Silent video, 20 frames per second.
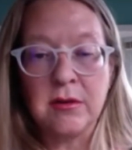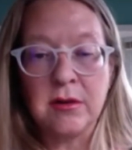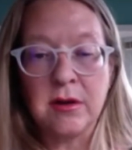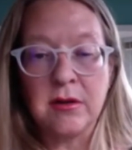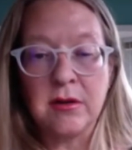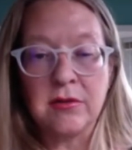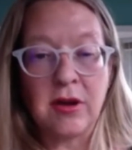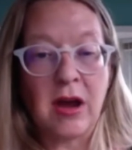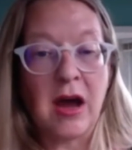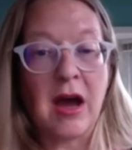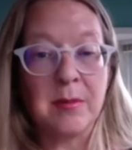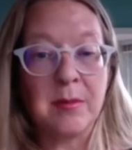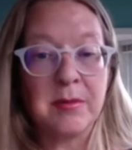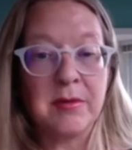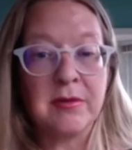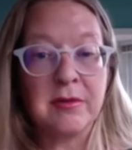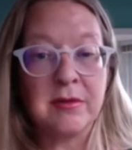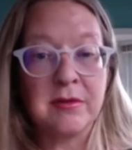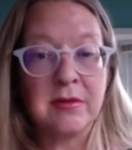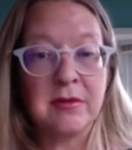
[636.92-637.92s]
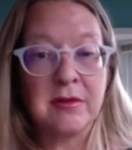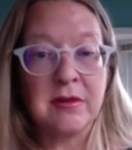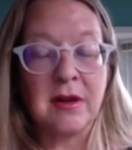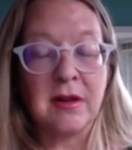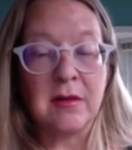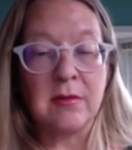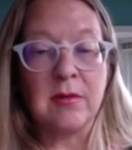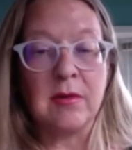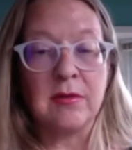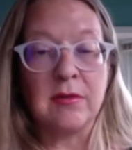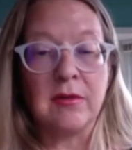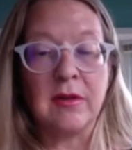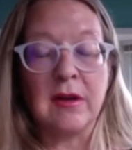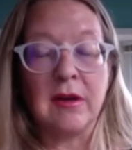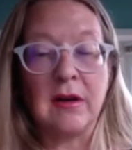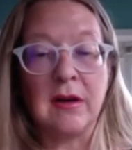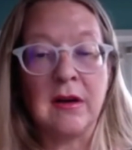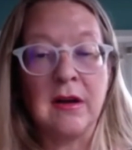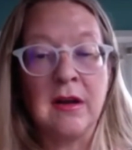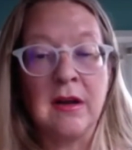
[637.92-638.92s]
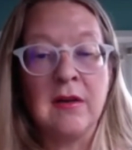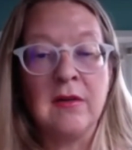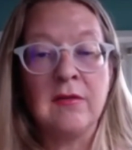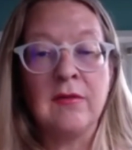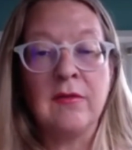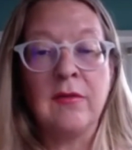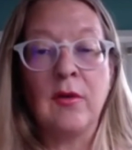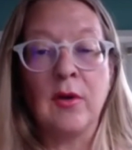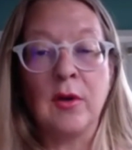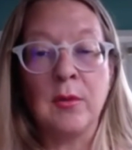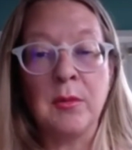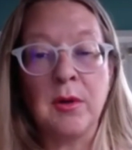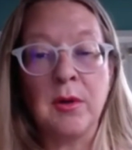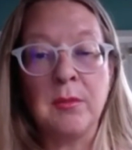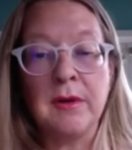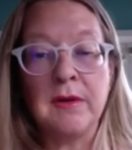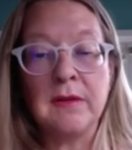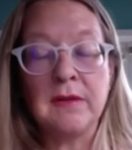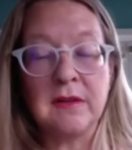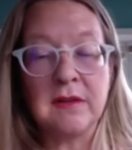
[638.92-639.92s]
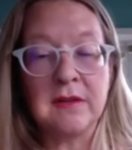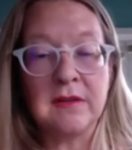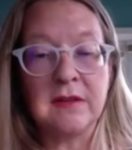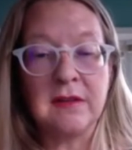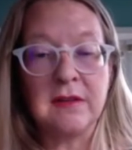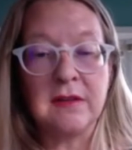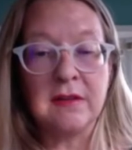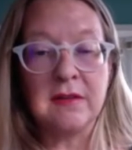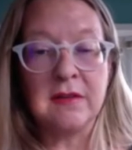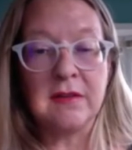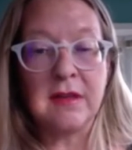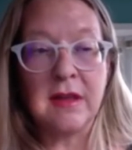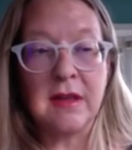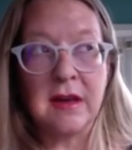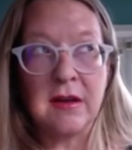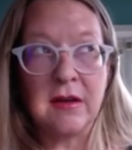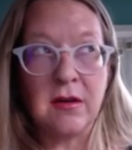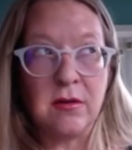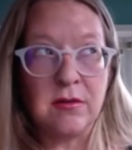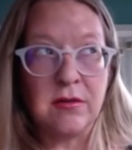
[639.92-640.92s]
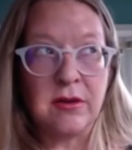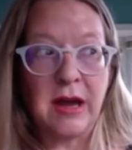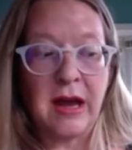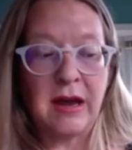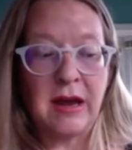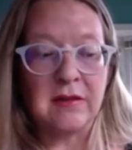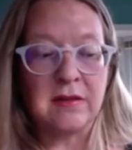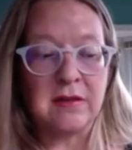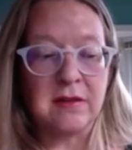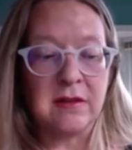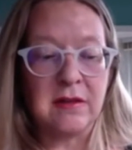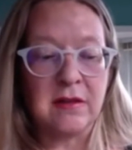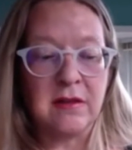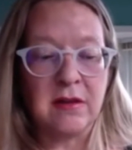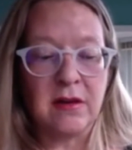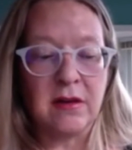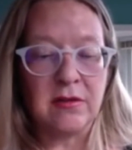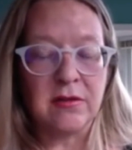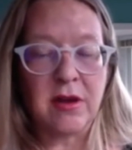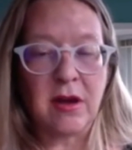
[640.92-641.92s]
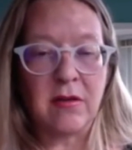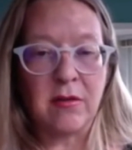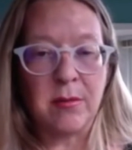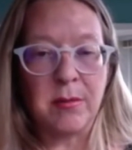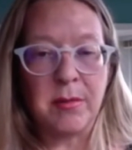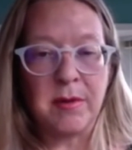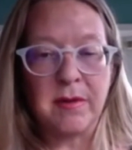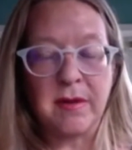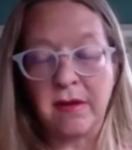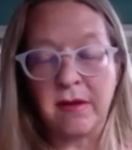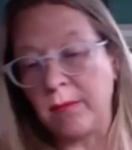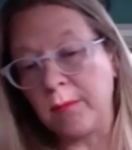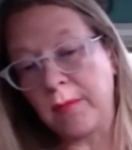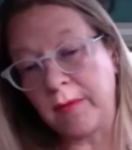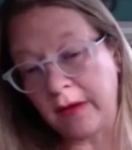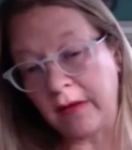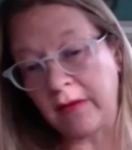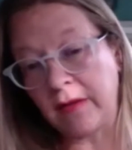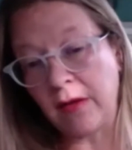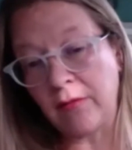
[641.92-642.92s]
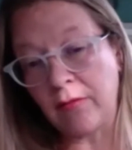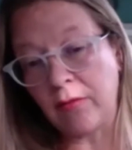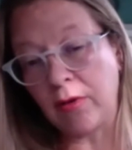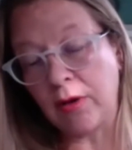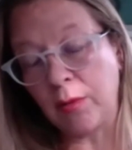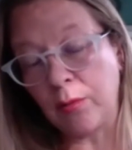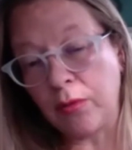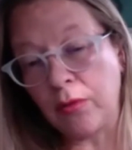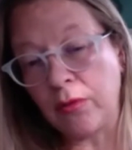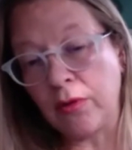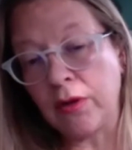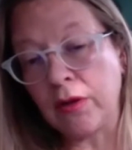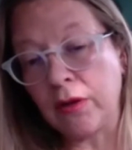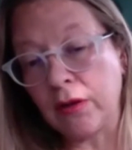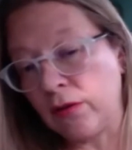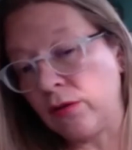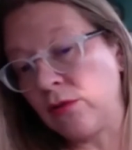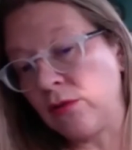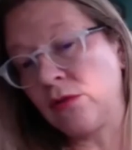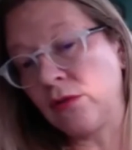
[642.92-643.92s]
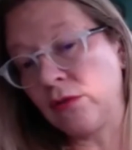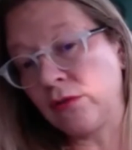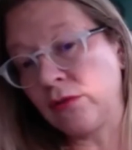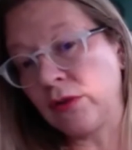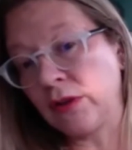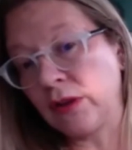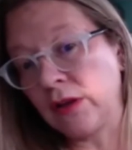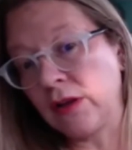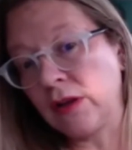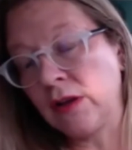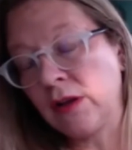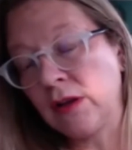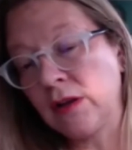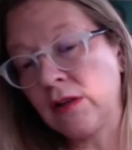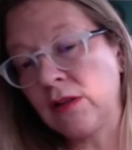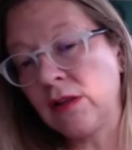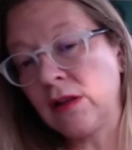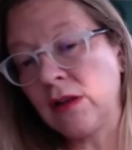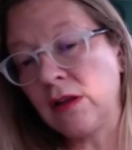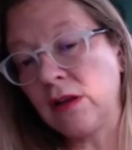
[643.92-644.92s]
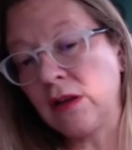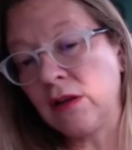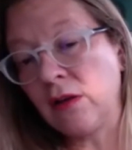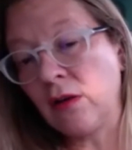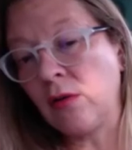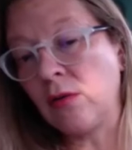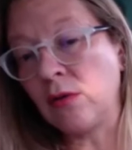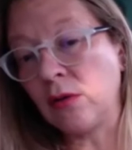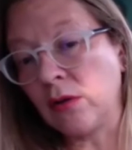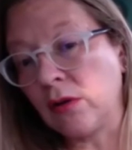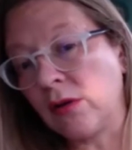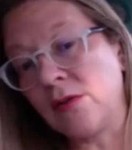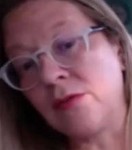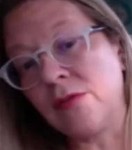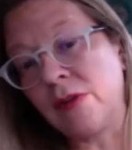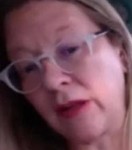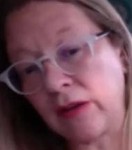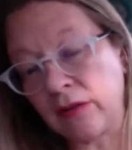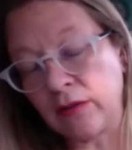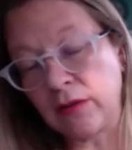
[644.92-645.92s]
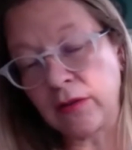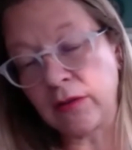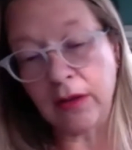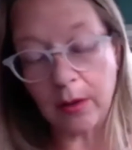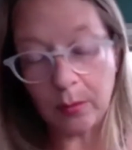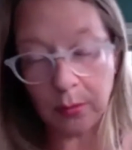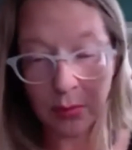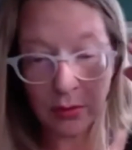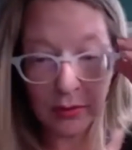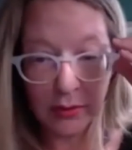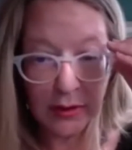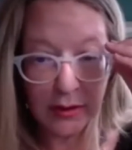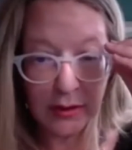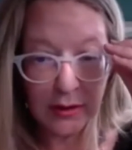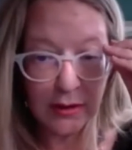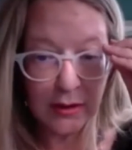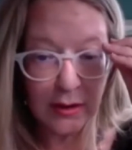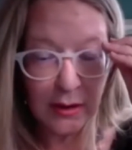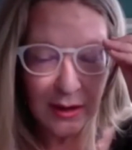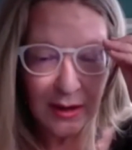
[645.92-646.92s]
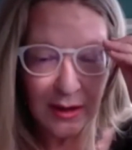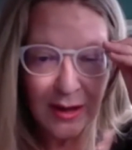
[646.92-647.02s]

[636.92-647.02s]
shops. In other words, they're formal businesses. They owe taxes to the US government, but they only have one employee who's usually the owner or founder, the employee.